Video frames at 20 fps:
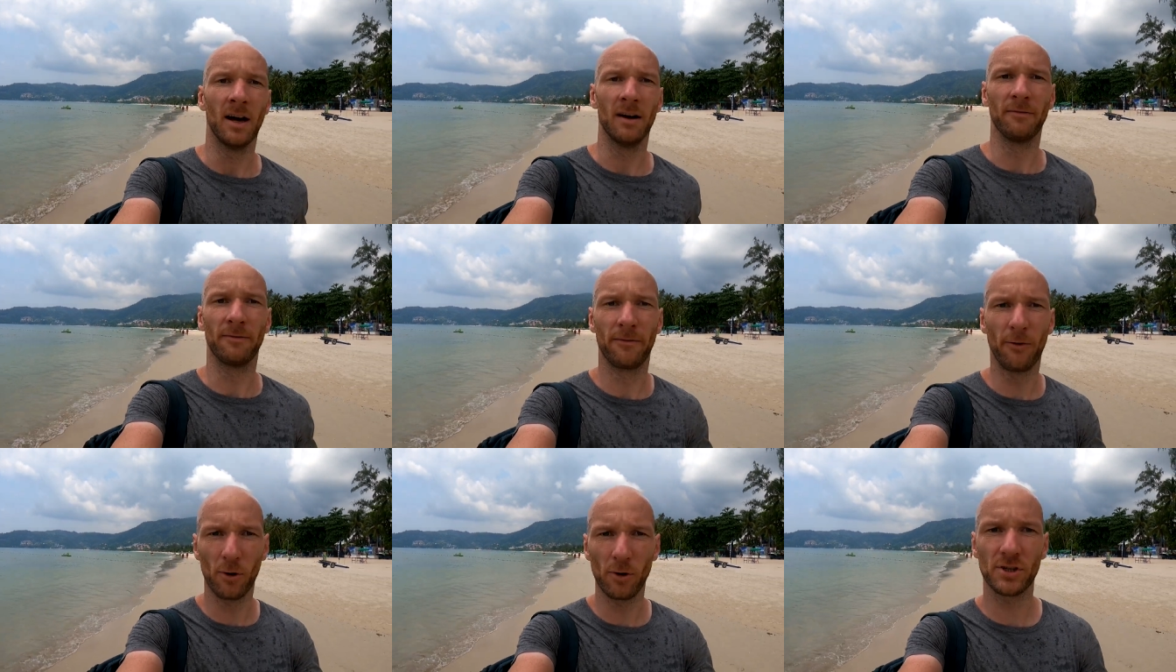
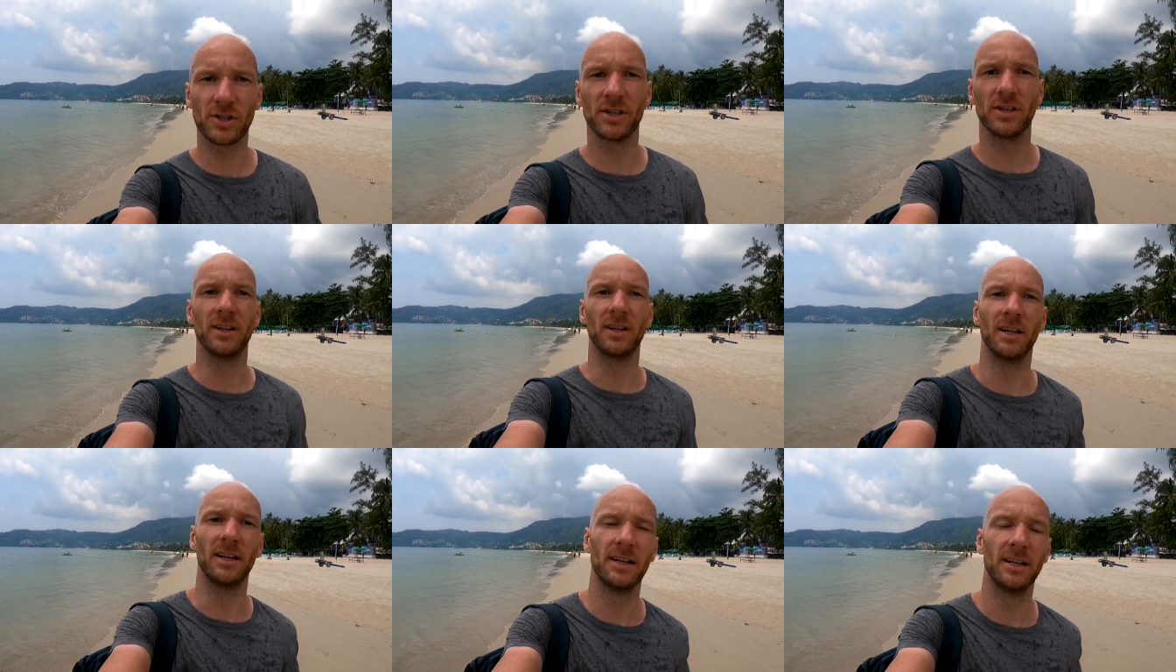
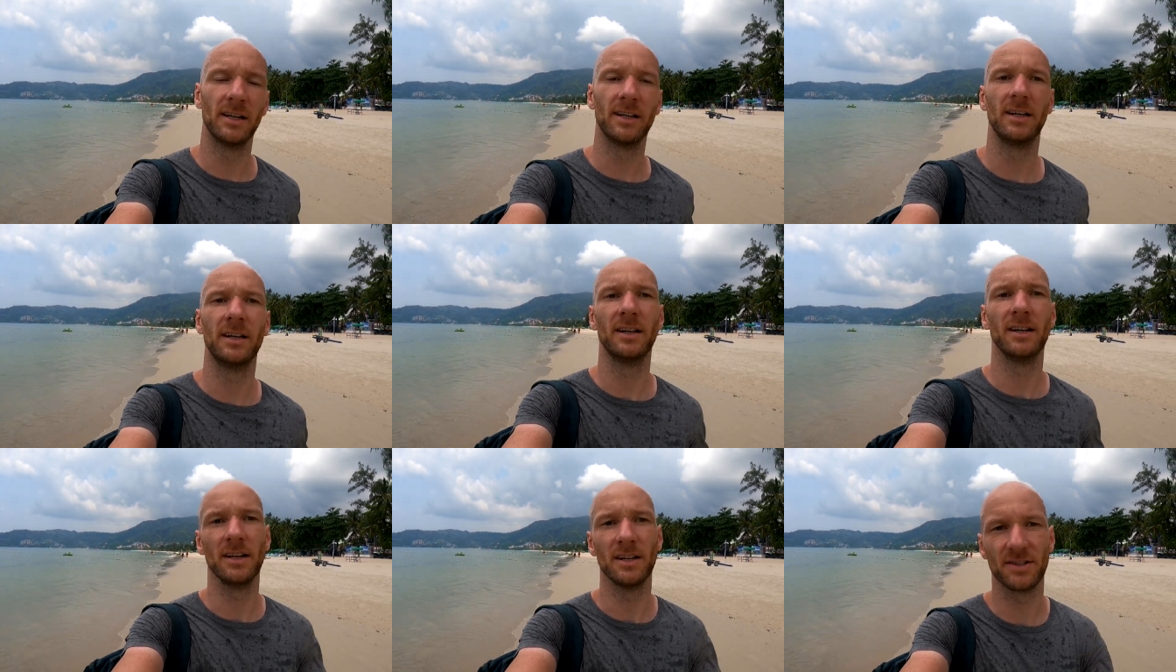Unfortunately,
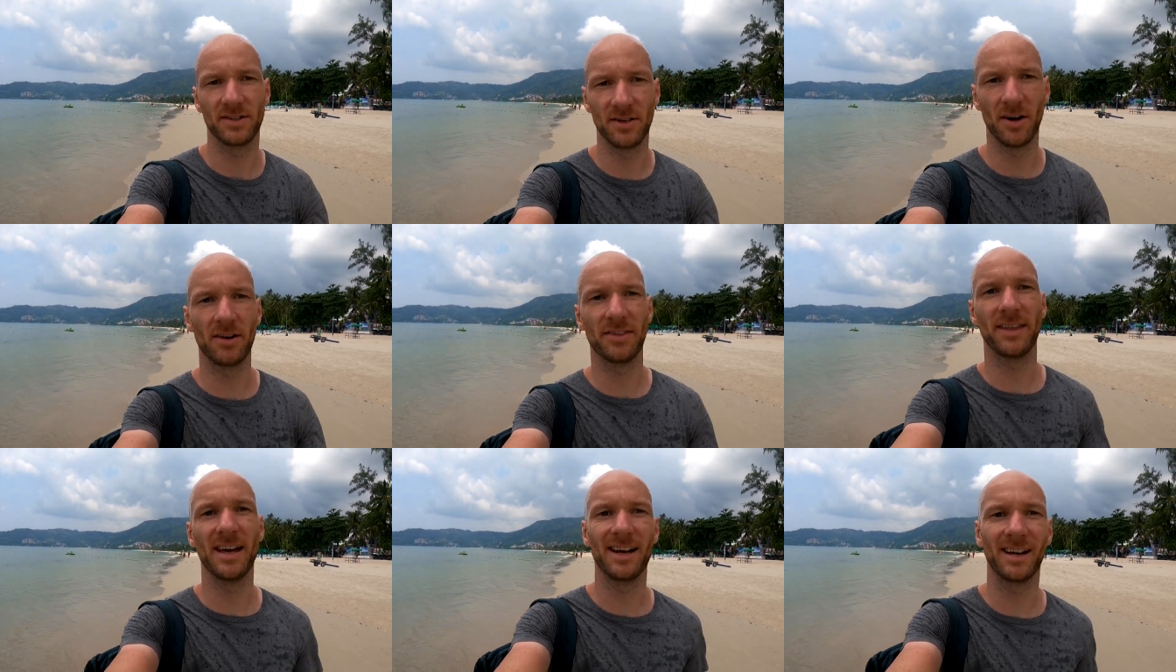it's
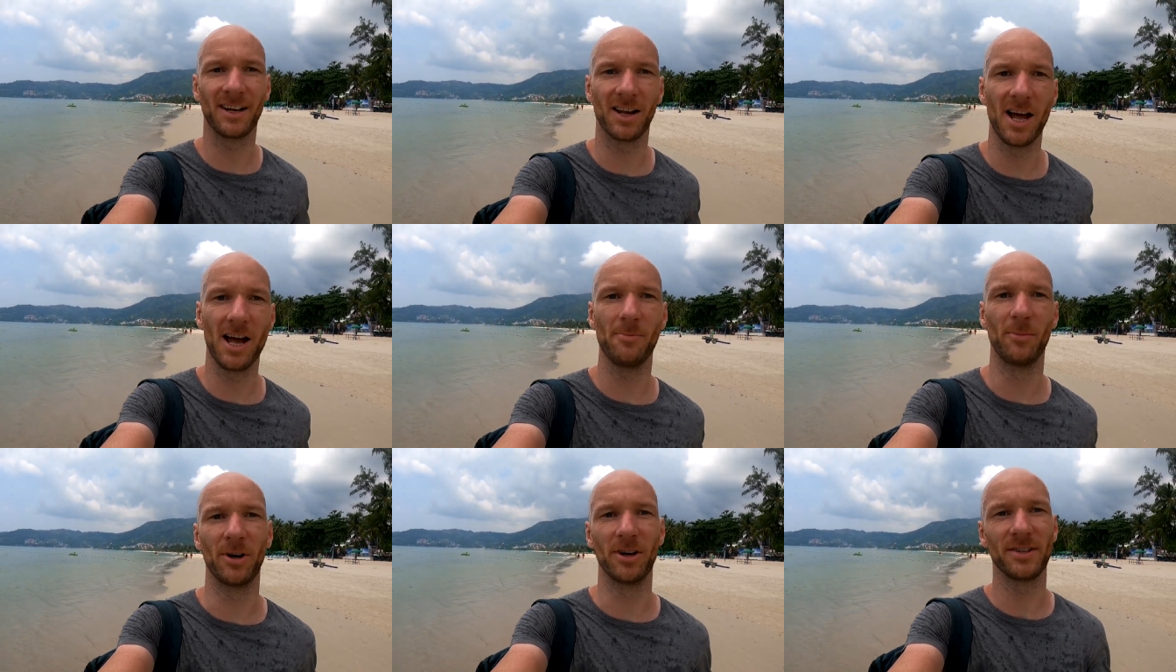not that
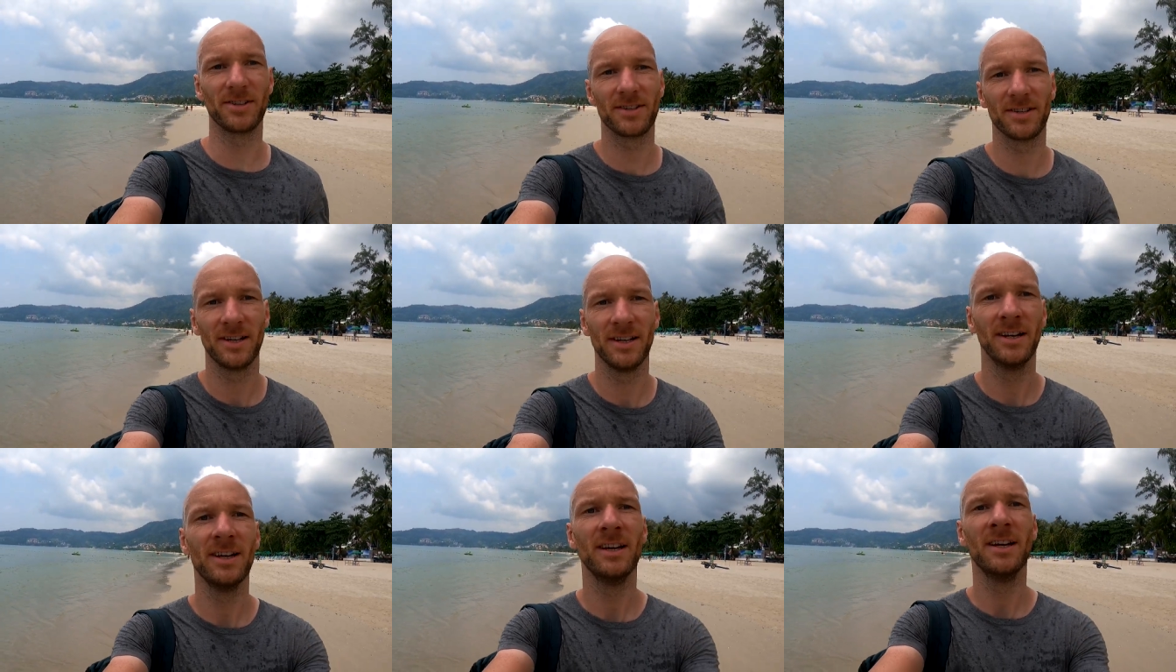
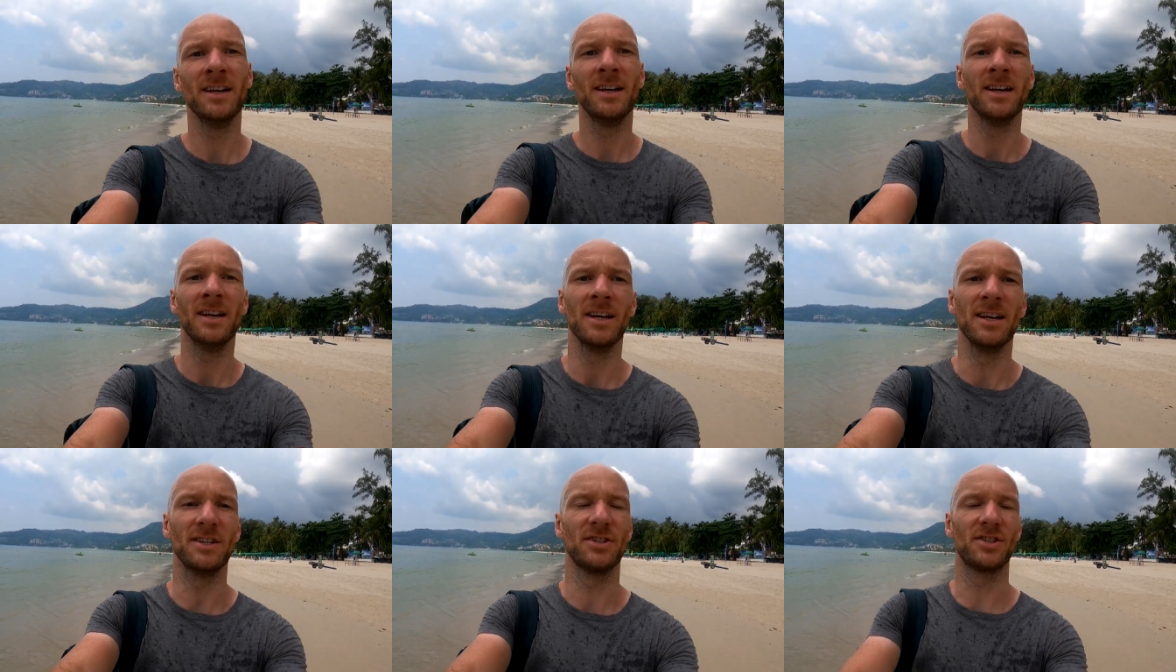glamorous.
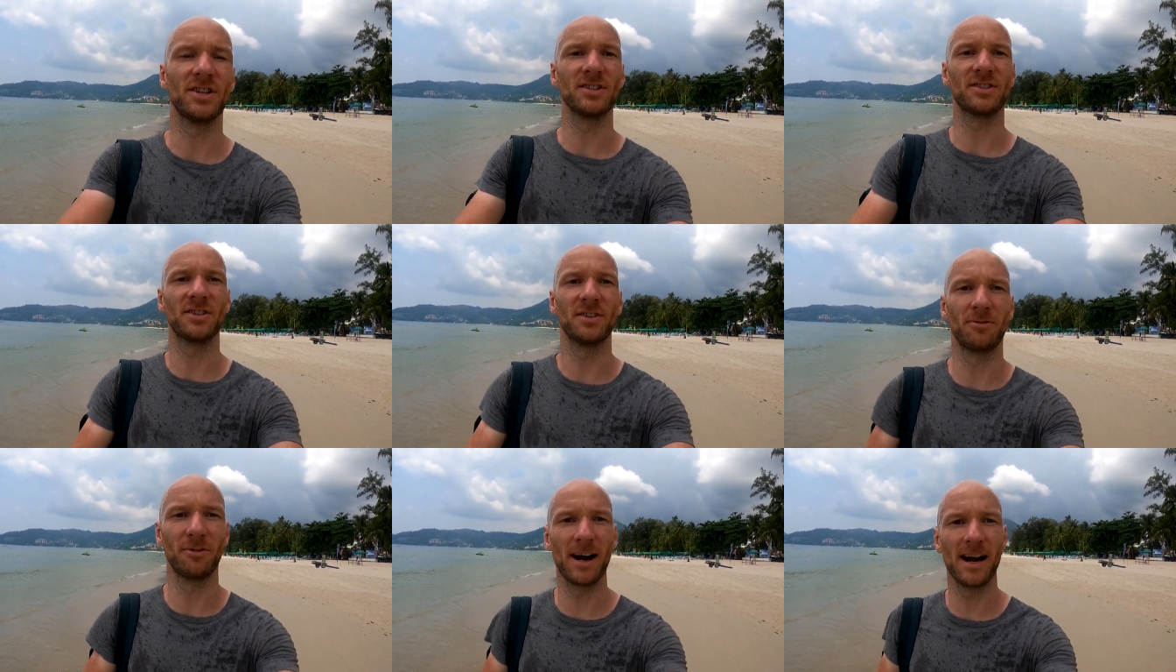It's
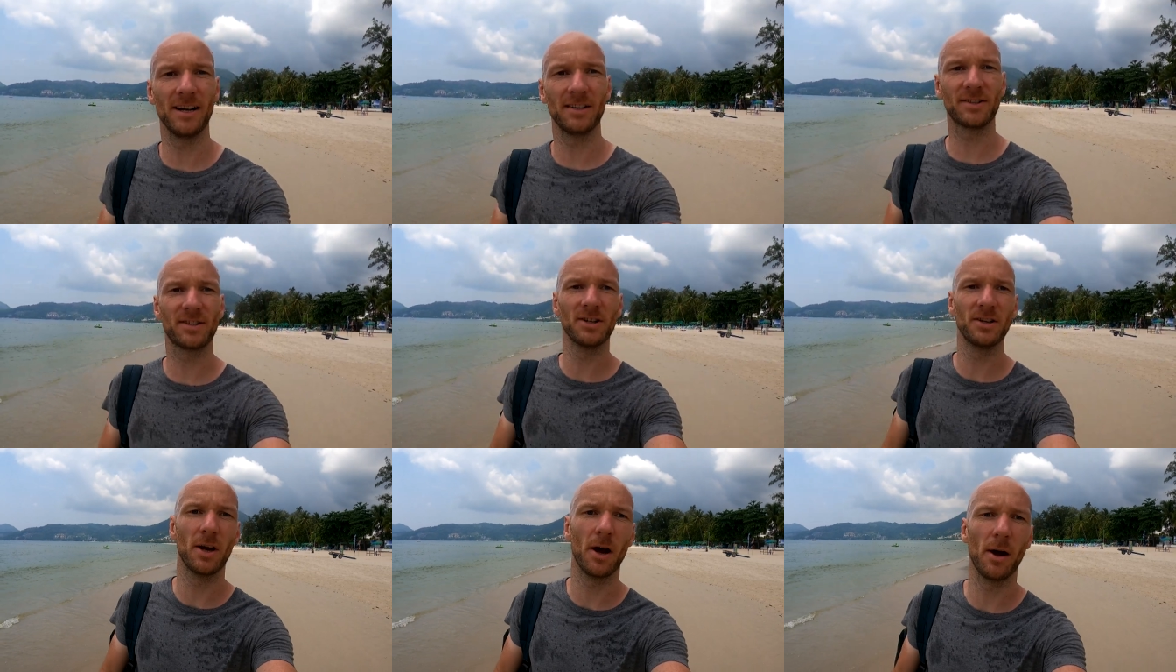just a
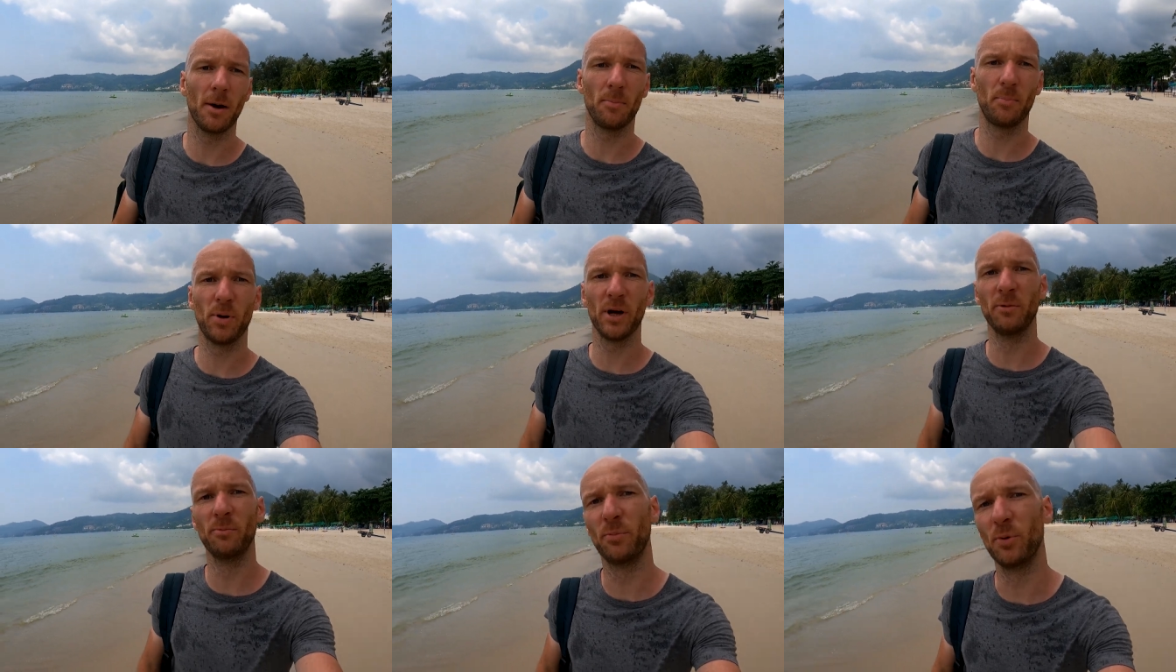rancid
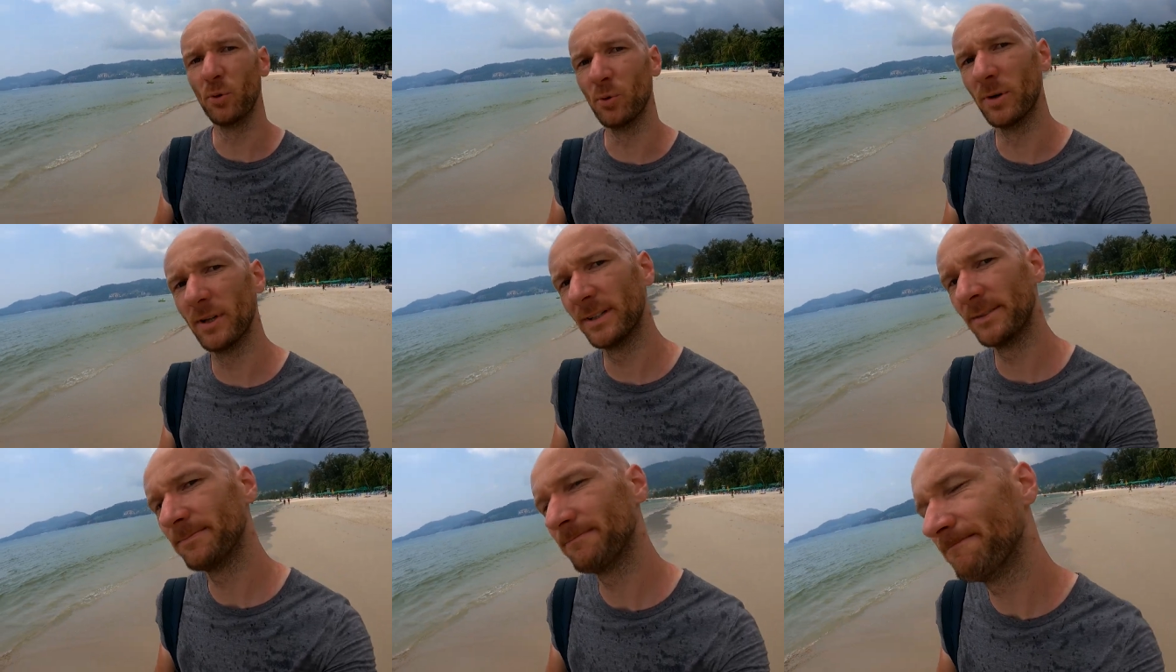pimple.